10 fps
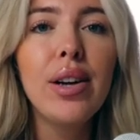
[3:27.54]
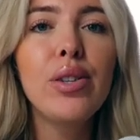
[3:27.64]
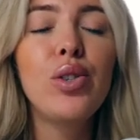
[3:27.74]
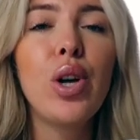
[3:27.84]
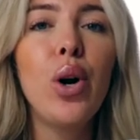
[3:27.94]

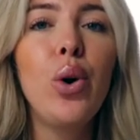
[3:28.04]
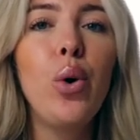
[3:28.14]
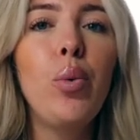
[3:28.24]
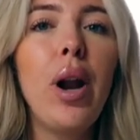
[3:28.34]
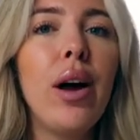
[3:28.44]
So
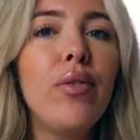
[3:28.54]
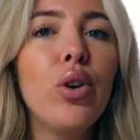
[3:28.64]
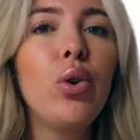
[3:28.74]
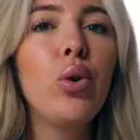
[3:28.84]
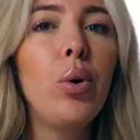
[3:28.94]
whatever
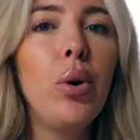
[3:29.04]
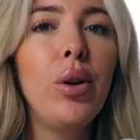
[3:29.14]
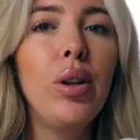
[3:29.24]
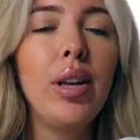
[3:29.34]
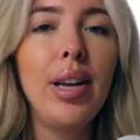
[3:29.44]

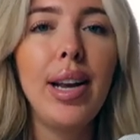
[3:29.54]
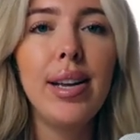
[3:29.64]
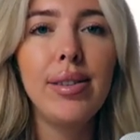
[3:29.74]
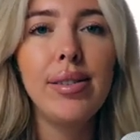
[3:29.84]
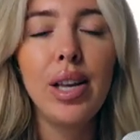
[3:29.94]
goal it
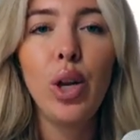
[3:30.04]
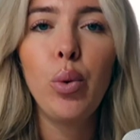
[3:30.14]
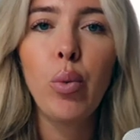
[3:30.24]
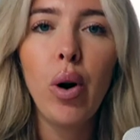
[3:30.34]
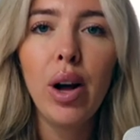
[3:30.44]
is that you
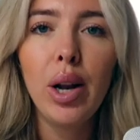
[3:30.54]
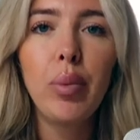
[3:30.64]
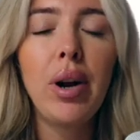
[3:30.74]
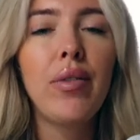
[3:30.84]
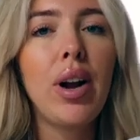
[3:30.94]
want,
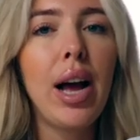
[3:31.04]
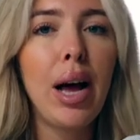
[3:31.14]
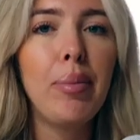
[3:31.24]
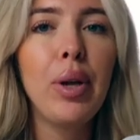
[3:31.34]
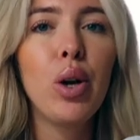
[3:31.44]
whatever
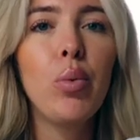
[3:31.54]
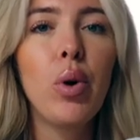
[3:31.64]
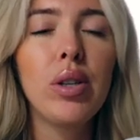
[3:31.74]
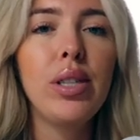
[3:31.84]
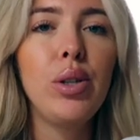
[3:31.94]
habit you
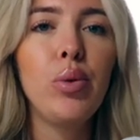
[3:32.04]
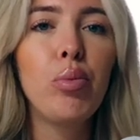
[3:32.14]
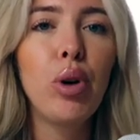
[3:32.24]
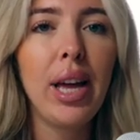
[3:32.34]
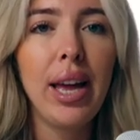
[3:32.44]
want to
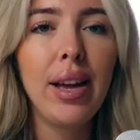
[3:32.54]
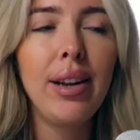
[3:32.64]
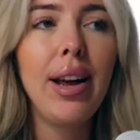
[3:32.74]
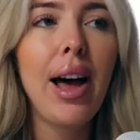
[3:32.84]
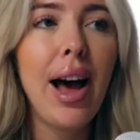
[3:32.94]
bring
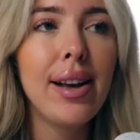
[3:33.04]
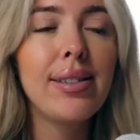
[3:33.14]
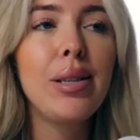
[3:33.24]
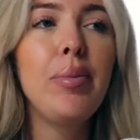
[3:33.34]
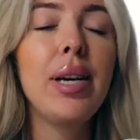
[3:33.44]
in, it
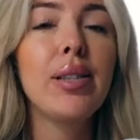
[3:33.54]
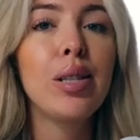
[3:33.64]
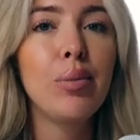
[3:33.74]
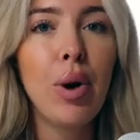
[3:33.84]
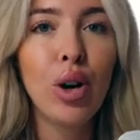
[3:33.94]
has to be a
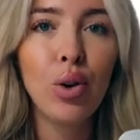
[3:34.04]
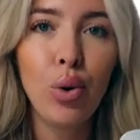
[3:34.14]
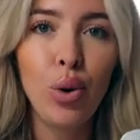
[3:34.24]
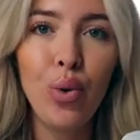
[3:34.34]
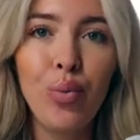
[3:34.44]
SMART
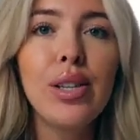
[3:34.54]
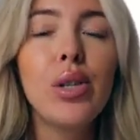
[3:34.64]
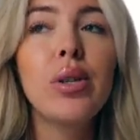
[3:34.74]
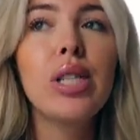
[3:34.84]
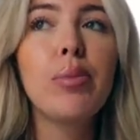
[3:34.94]
goal.
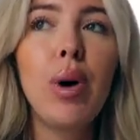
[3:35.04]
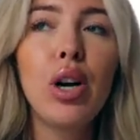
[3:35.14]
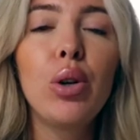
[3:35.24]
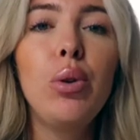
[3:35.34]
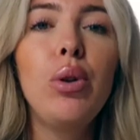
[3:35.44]
So a
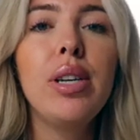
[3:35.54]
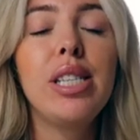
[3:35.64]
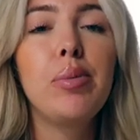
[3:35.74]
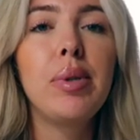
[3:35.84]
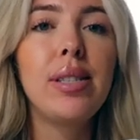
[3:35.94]
SMART goal
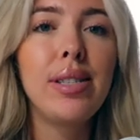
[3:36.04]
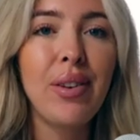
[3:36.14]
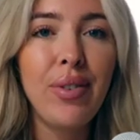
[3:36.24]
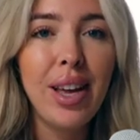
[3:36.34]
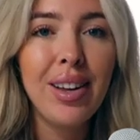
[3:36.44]
is
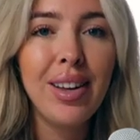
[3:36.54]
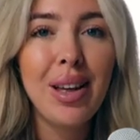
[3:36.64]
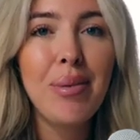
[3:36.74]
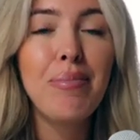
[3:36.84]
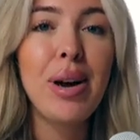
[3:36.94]
specific,
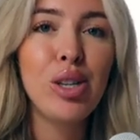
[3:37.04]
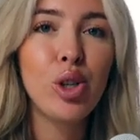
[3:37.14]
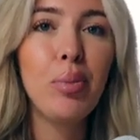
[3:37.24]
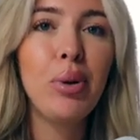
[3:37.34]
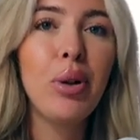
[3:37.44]

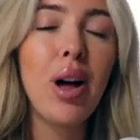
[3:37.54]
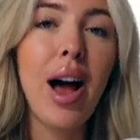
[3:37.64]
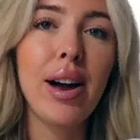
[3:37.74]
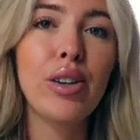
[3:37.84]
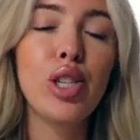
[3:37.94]
measurable,
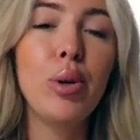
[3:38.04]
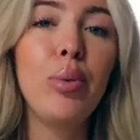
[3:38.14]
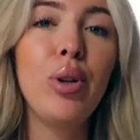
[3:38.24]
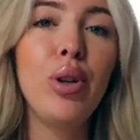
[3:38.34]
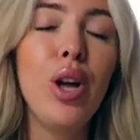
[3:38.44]

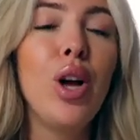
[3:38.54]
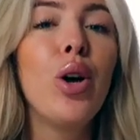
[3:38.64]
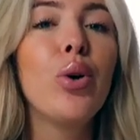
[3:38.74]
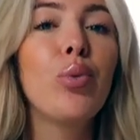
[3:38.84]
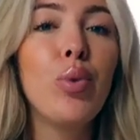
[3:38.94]
actionable,
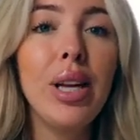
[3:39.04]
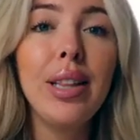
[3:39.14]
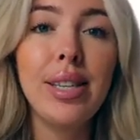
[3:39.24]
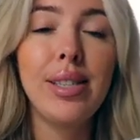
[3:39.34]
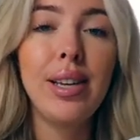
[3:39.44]

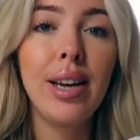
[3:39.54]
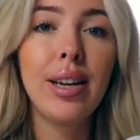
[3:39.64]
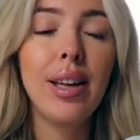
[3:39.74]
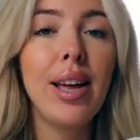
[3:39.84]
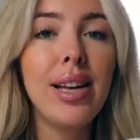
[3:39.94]

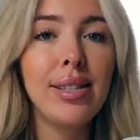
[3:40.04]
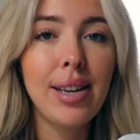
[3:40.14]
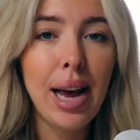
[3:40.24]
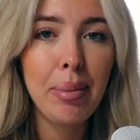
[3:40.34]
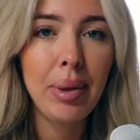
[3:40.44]
realistic, and
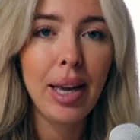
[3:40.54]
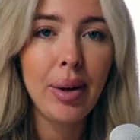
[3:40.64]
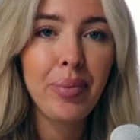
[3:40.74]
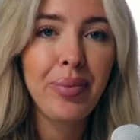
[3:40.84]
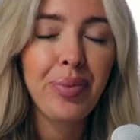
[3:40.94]
timely.